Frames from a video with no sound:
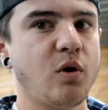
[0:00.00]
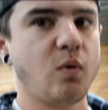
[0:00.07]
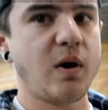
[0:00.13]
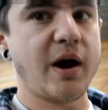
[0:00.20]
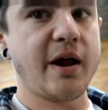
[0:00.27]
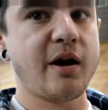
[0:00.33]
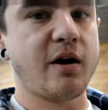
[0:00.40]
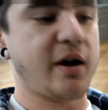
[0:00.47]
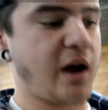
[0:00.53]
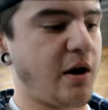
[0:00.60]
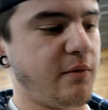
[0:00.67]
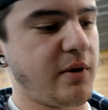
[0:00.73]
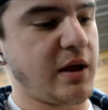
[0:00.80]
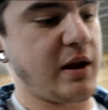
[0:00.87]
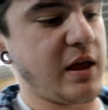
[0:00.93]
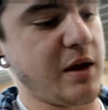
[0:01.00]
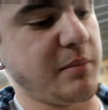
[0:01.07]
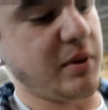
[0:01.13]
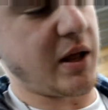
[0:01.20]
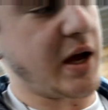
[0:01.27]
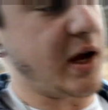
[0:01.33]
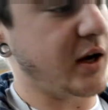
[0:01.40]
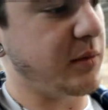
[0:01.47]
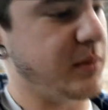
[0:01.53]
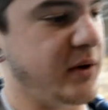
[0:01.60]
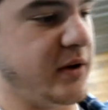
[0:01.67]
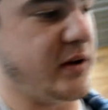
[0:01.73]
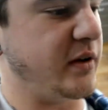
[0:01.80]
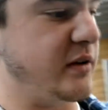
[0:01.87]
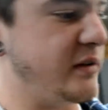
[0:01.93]
wire, I got red and black
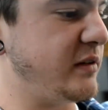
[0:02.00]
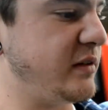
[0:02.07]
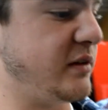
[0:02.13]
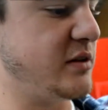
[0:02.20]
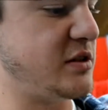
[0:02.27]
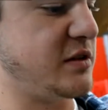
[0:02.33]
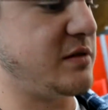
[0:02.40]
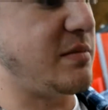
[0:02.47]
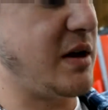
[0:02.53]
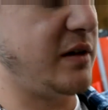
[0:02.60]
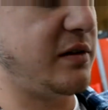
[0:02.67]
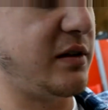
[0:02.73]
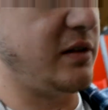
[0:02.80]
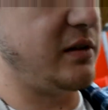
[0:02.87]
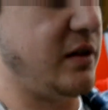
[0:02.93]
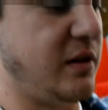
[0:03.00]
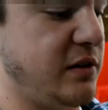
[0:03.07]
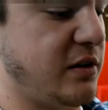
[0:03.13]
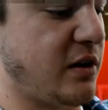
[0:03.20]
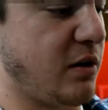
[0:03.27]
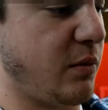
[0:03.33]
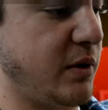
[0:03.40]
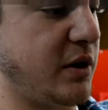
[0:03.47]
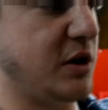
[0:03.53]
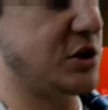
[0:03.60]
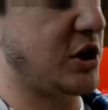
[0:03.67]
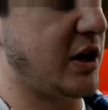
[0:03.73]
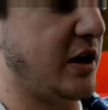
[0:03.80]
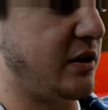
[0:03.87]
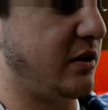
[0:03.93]
because it just makes things easier when you're
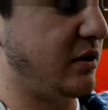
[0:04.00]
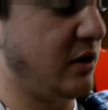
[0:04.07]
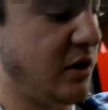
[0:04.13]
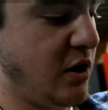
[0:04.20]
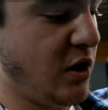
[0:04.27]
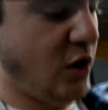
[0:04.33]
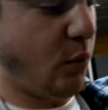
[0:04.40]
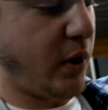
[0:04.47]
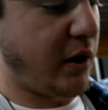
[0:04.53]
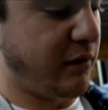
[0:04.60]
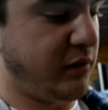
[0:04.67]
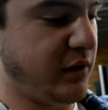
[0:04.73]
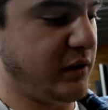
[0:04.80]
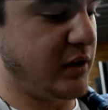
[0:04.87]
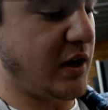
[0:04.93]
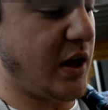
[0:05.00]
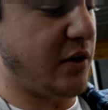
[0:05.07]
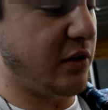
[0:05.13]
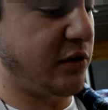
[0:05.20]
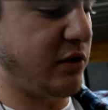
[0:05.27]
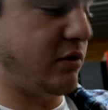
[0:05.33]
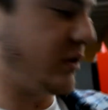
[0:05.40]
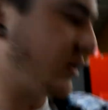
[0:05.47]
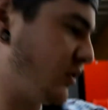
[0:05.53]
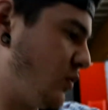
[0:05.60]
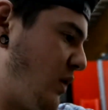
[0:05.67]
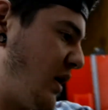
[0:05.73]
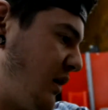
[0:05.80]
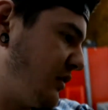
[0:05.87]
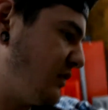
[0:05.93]
trying to wire everything together so you don't get the
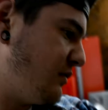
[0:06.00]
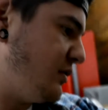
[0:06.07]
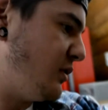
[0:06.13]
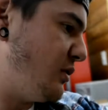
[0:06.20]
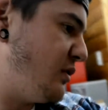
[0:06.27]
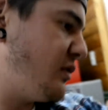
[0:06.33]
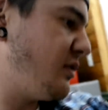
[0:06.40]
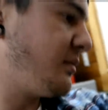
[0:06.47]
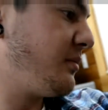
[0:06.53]
wires confused.